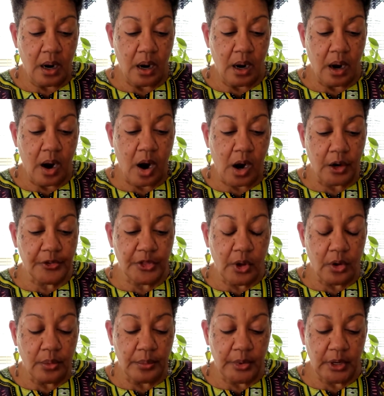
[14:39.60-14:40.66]

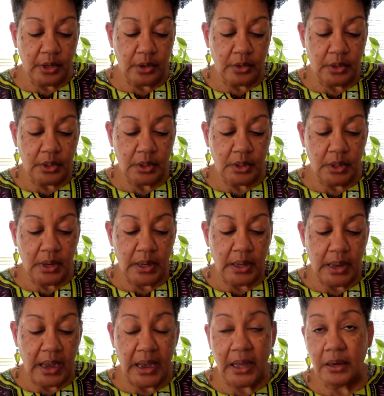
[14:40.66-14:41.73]
hawthorn berry,
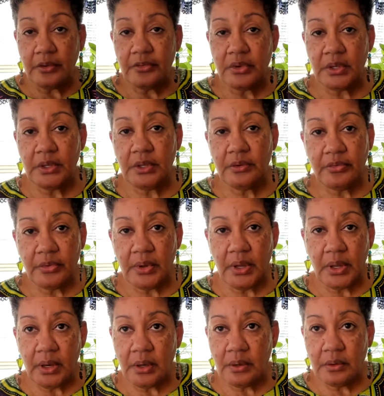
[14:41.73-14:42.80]
olive leaf,
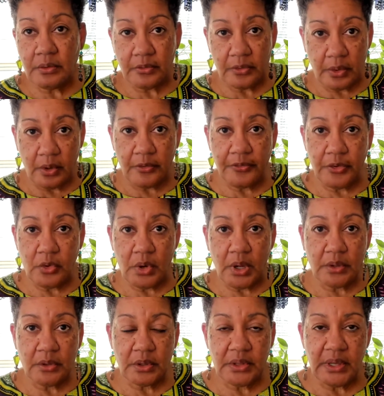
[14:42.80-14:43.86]
and a few
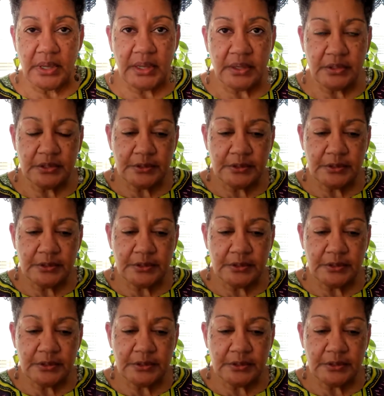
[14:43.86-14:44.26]
other things.